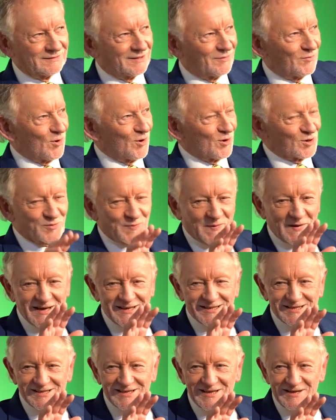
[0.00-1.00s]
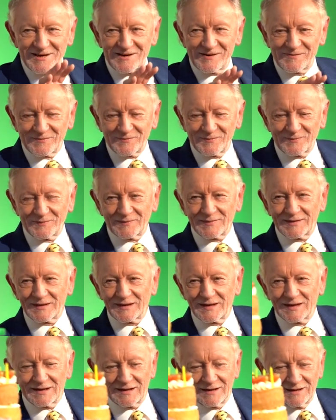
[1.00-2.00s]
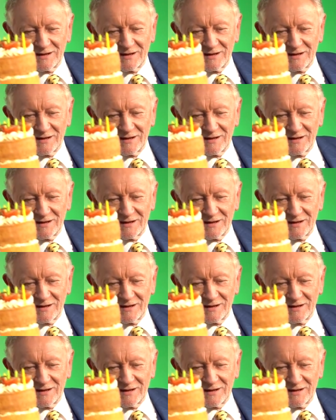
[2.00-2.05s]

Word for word: that. The world's press is here. The world's press is